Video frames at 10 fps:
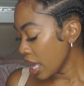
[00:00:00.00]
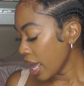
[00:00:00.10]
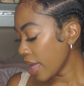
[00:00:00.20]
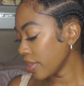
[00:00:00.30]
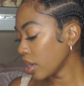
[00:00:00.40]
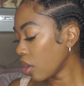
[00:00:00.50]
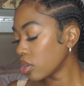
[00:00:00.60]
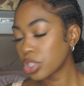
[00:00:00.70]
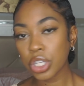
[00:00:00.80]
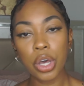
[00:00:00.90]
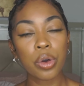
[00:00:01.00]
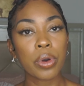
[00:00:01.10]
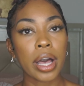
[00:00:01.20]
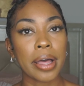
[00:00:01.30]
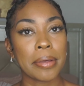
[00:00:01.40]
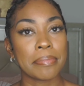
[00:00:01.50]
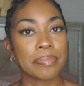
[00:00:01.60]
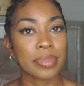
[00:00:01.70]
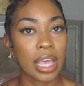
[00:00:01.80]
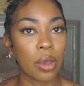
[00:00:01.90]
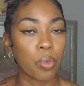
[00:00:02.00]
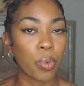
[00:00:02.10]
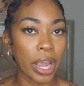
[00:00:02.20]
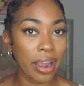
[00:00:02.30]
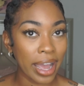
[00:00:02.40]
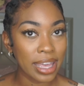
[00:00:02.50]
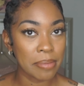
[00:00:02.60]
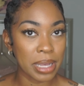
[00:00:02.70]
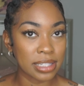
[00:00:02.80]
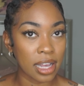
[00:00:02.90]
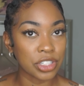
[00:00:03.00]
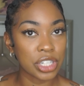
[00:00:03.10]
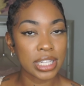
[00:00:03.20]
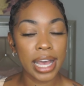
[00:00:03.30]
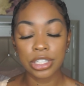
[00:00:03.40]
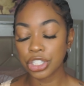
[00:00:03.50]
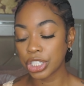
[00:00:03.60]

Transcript: And then also, where I get massages at,